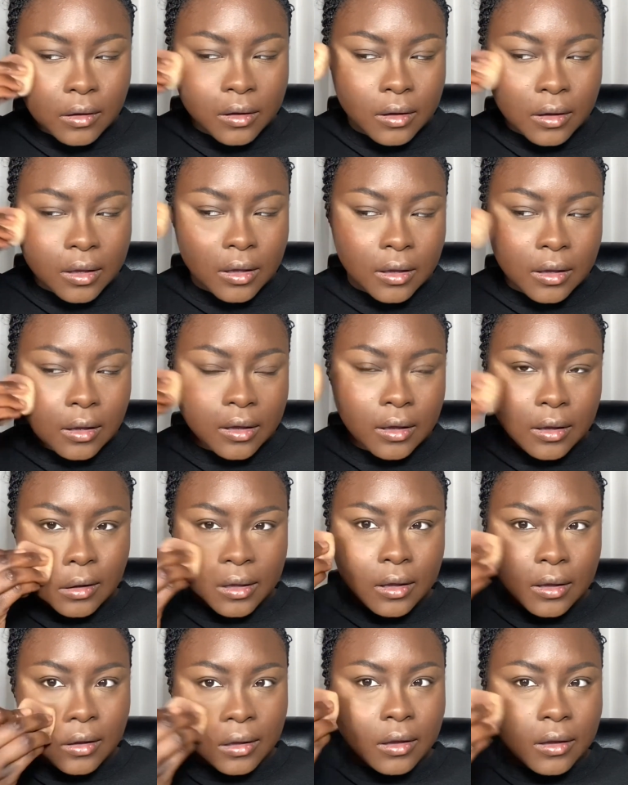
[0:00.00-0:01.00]

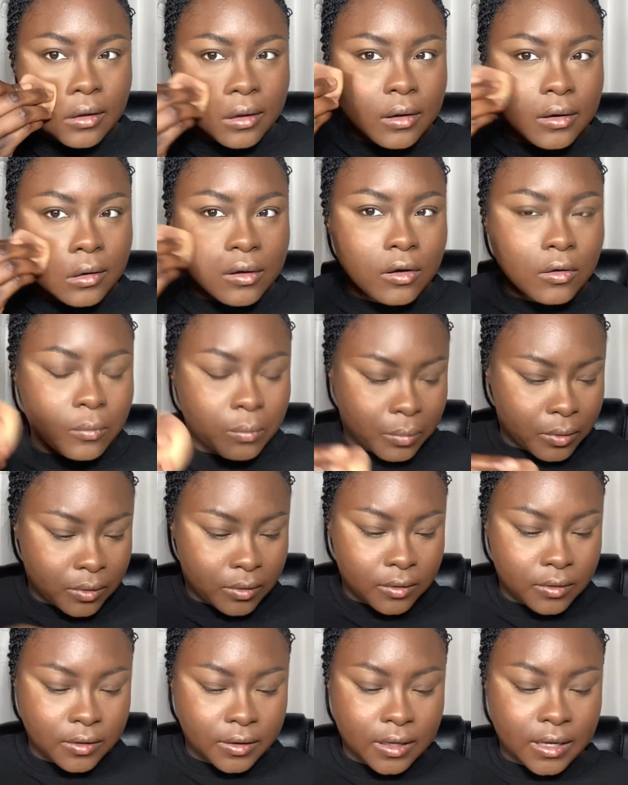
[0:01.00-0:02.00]
Nope.
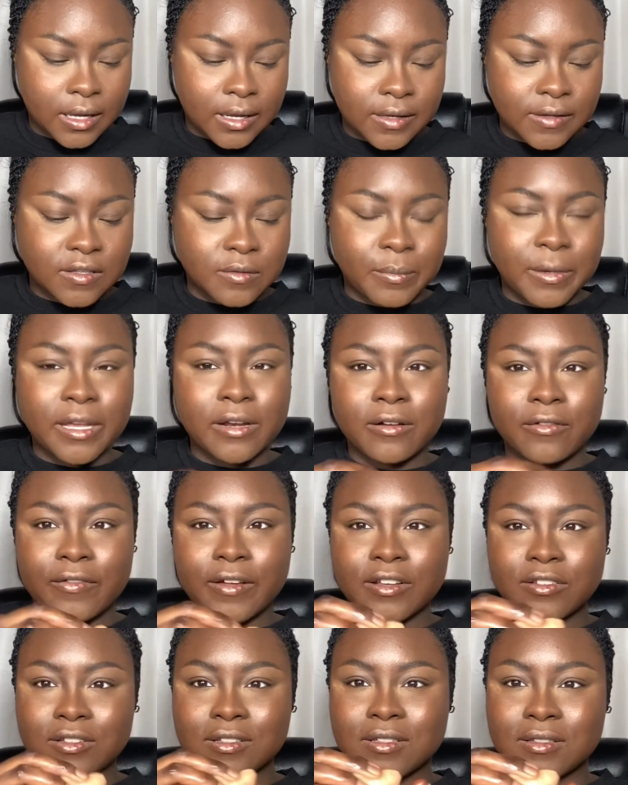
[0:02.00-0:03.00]
Yeah, it's better if
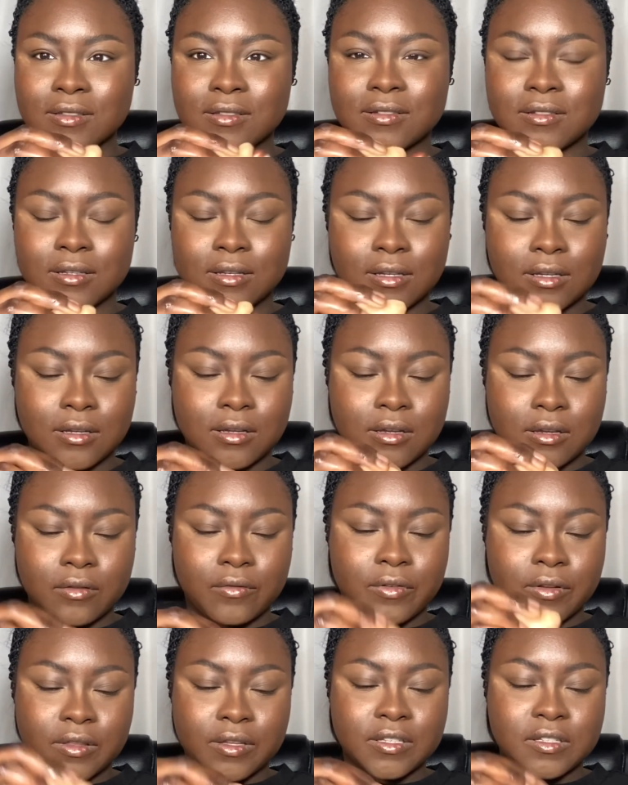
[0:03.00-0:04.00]
I just,
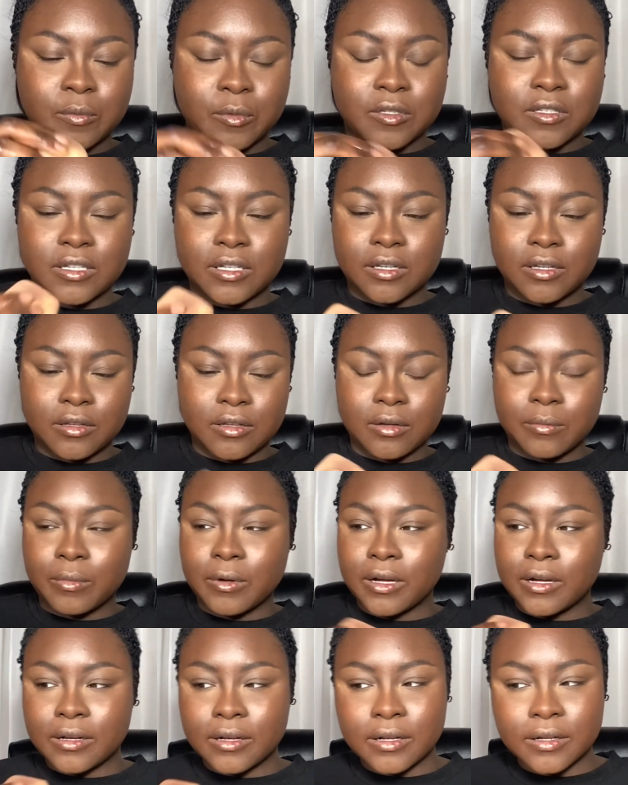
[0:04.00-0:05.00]
for this particular
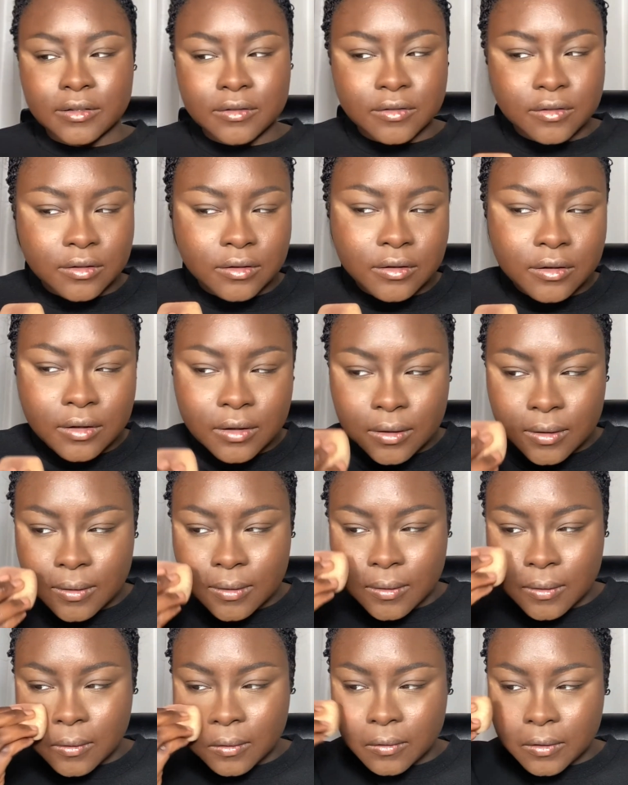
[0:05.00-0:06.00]
product,
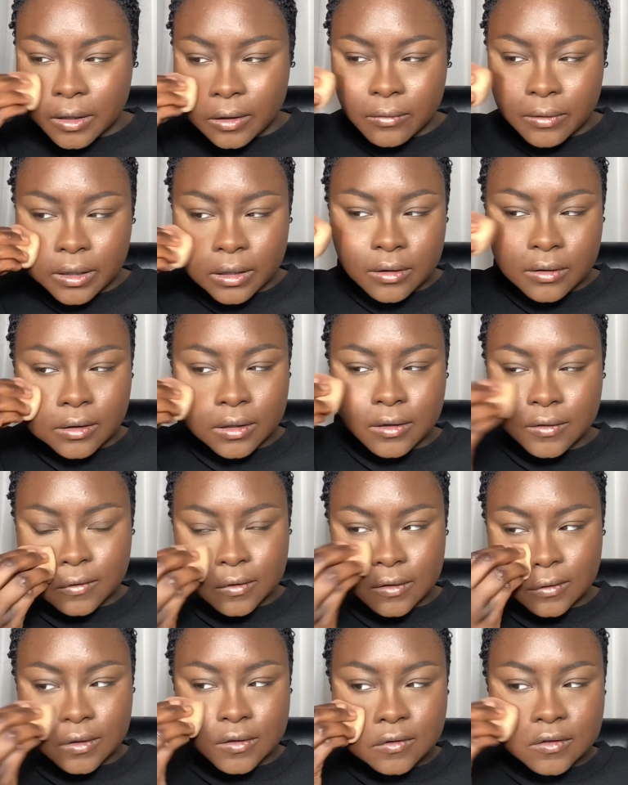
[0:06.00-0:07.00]
go directly into
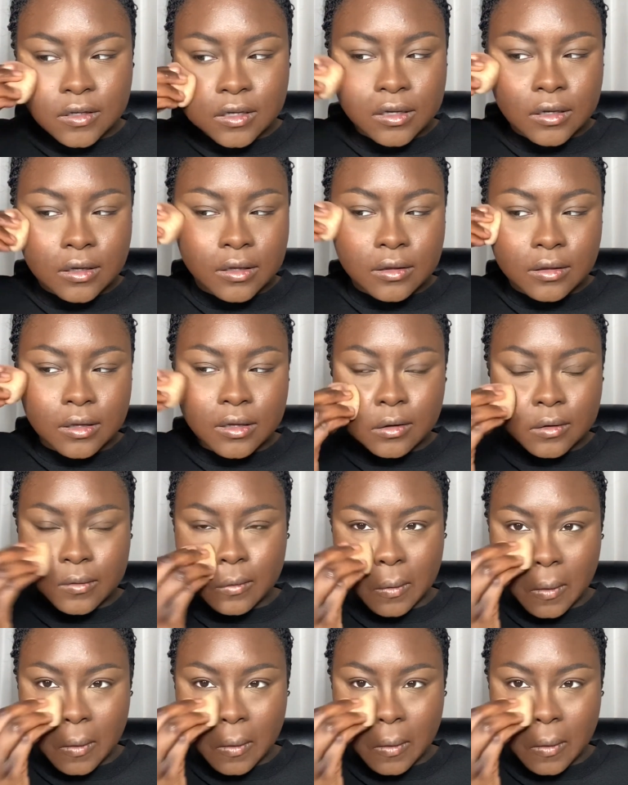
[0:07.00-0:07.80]
the stick and then